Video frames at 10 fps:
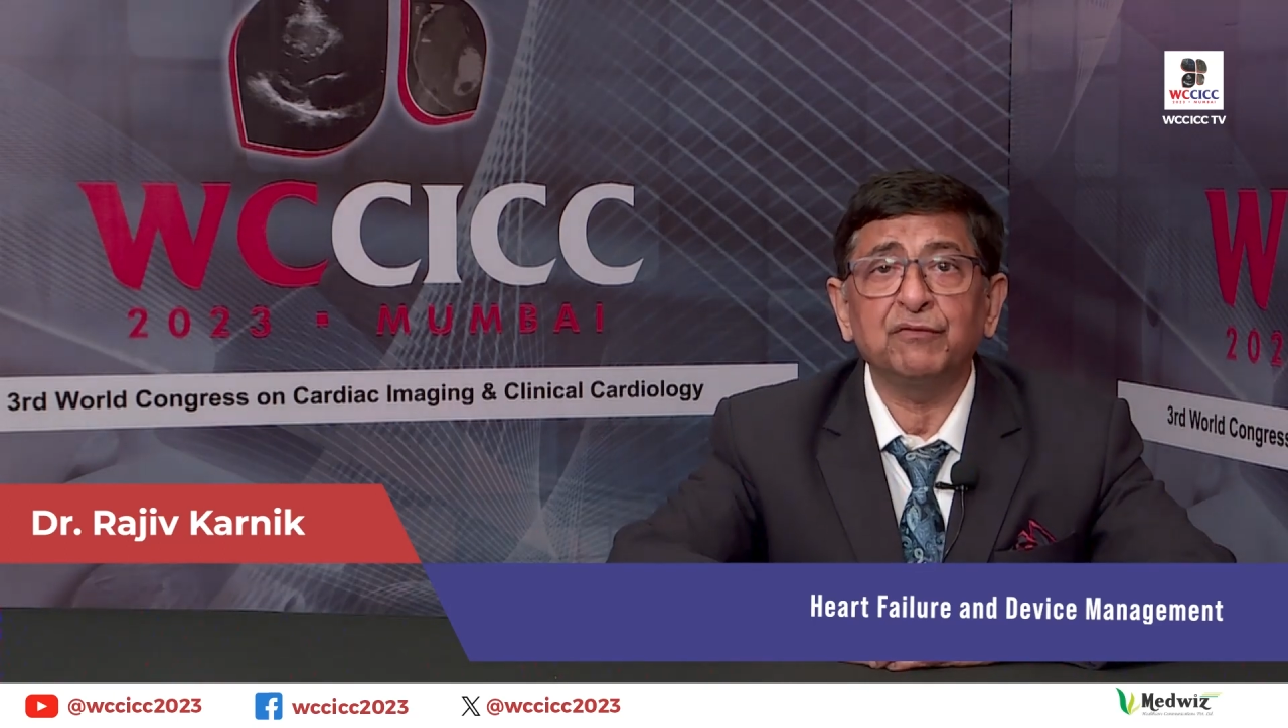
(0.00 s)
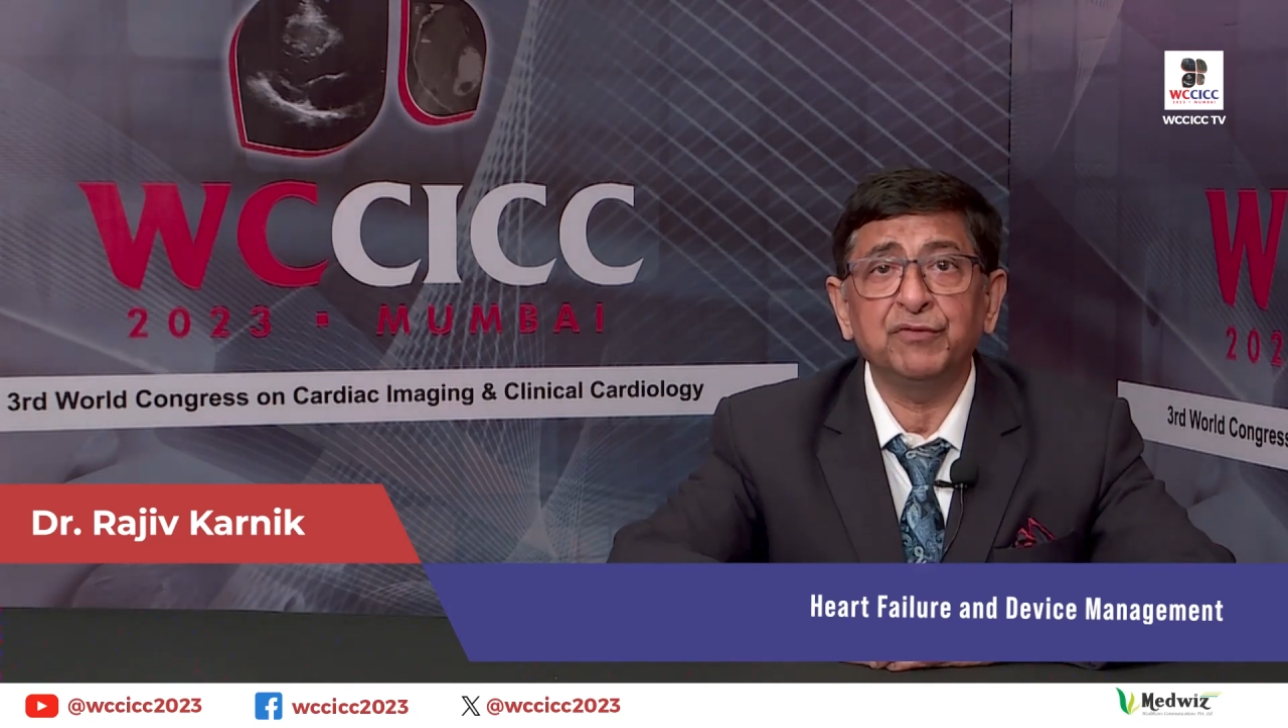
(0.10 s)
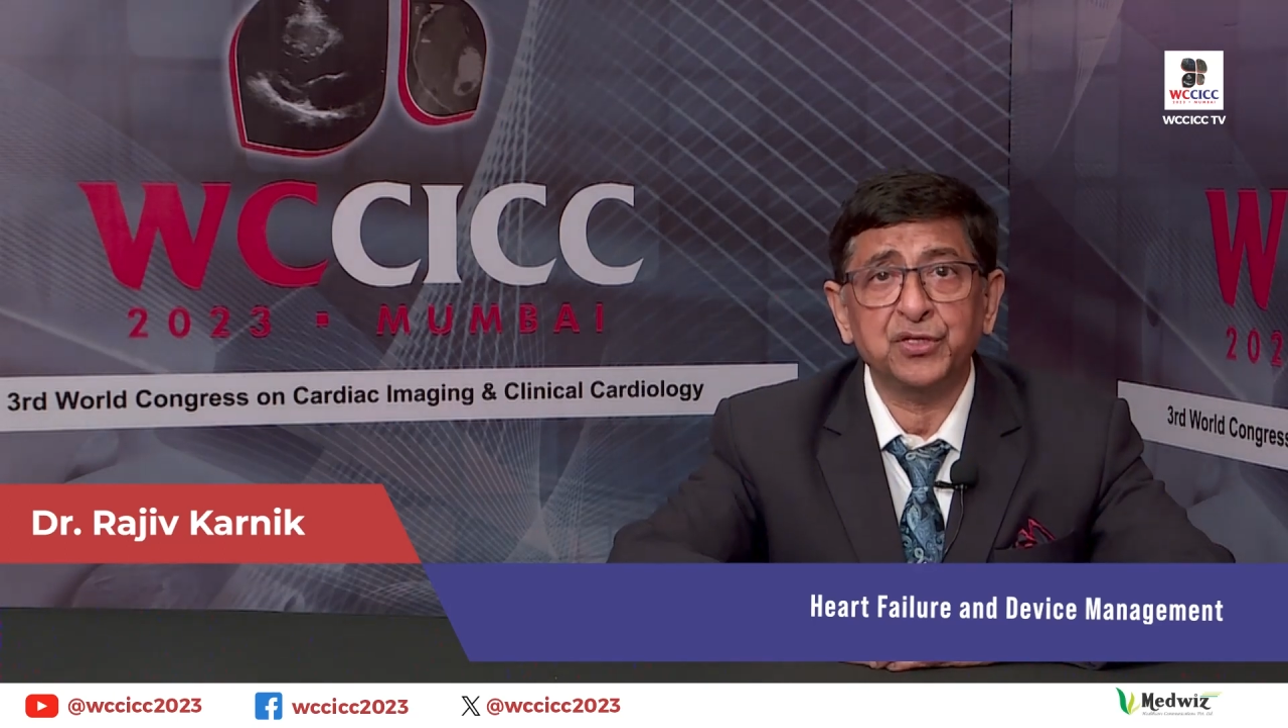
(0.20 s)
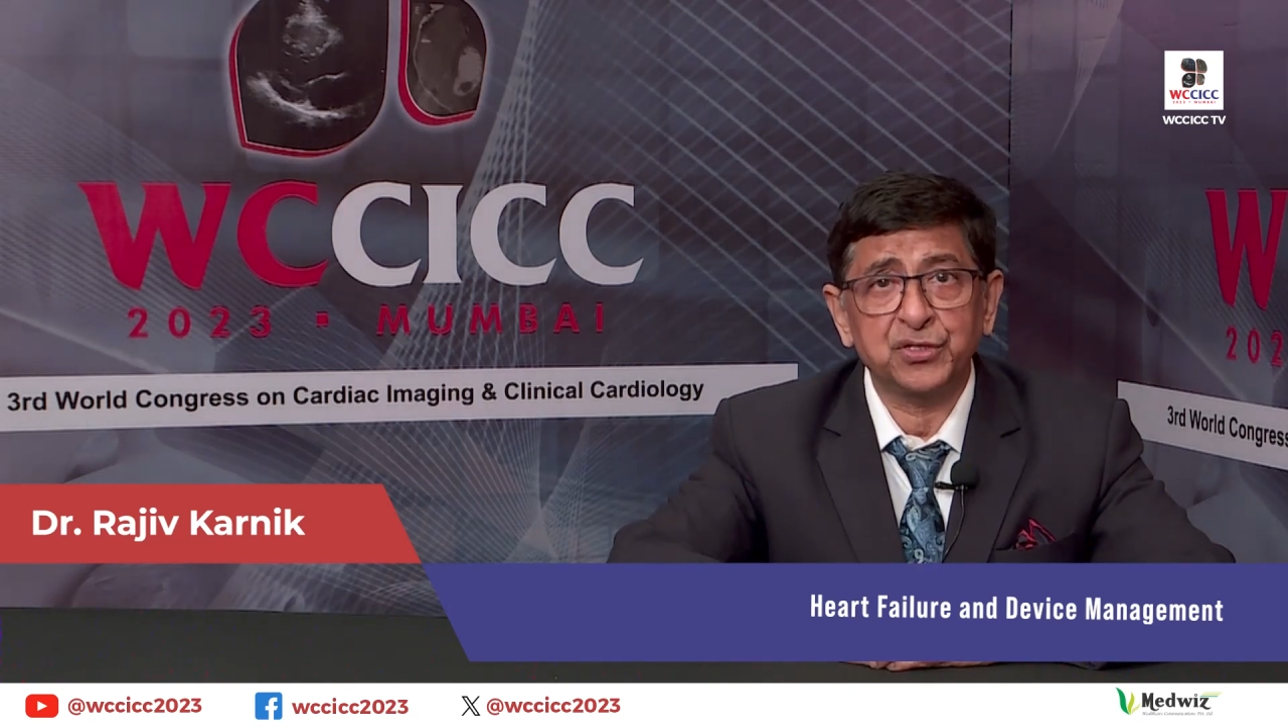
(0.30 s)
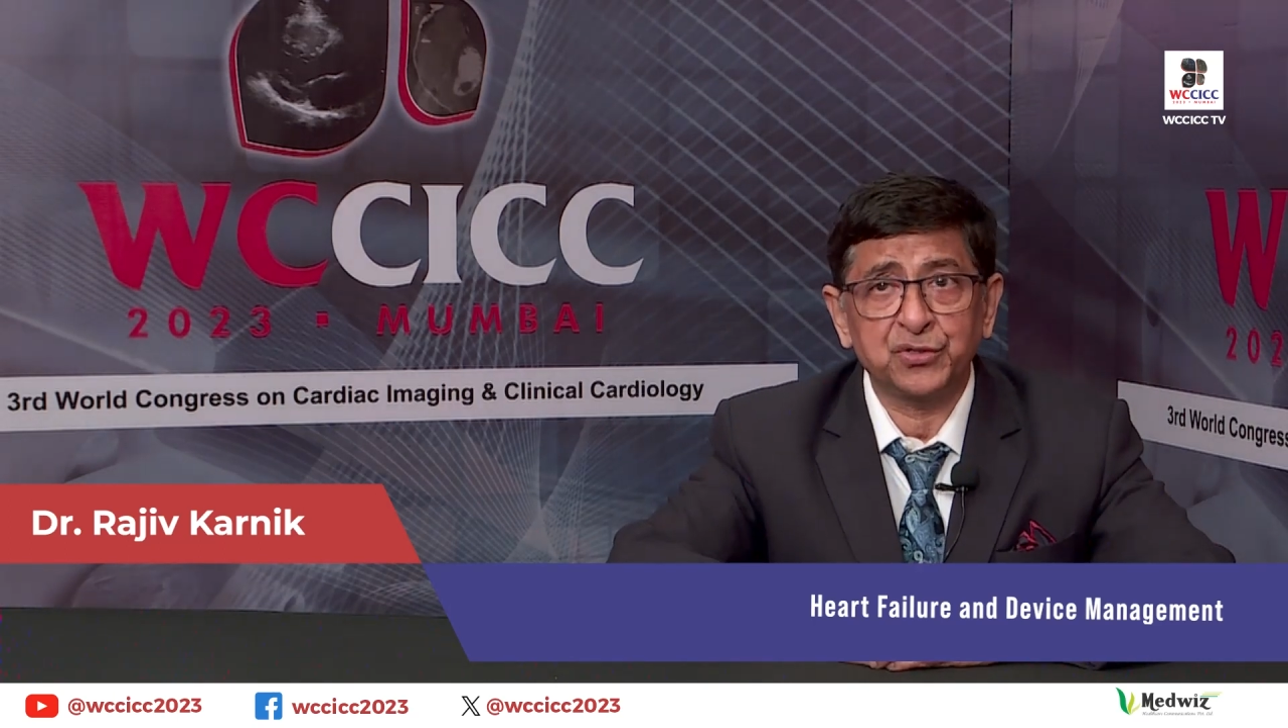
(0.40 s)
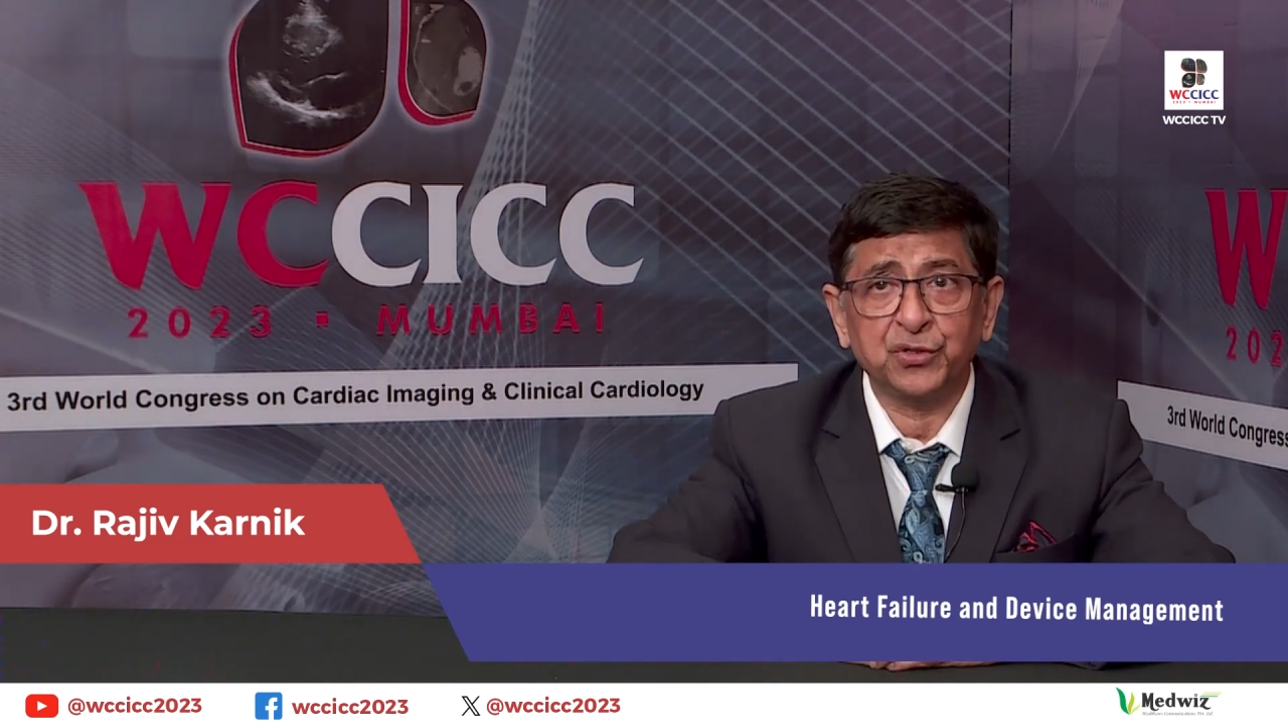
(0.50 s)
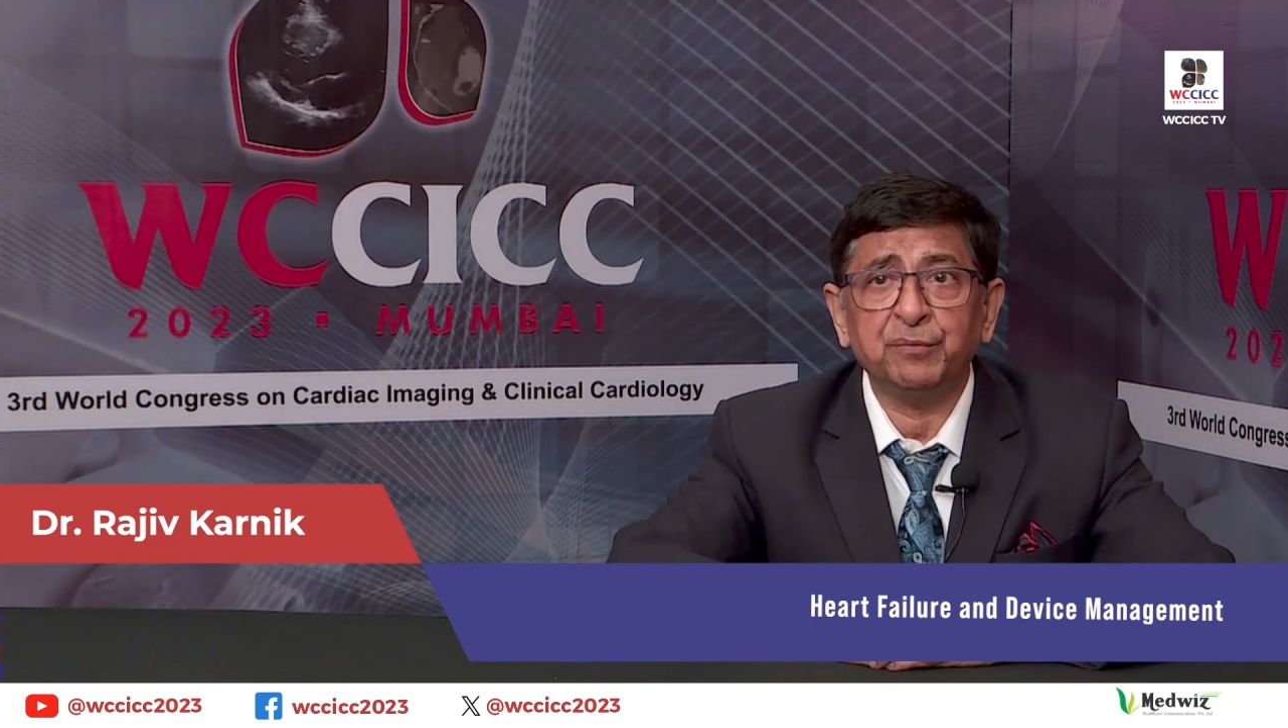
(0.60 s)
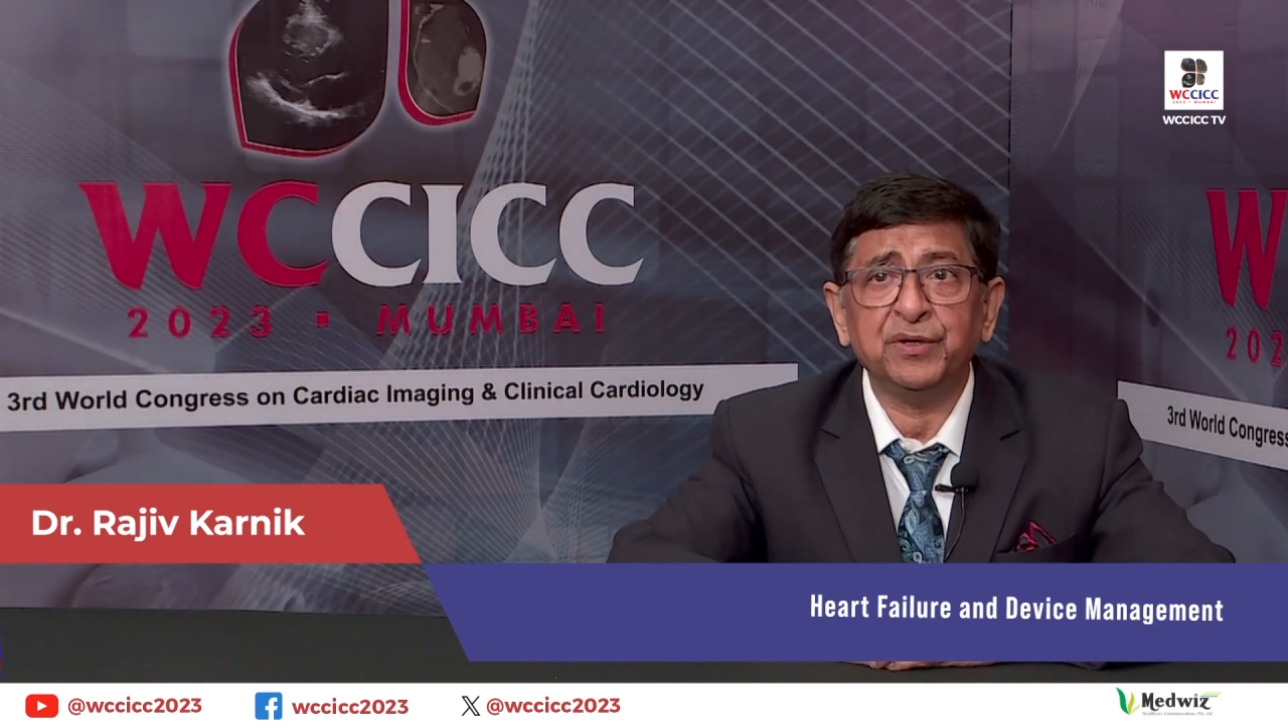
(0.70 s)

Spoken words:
which should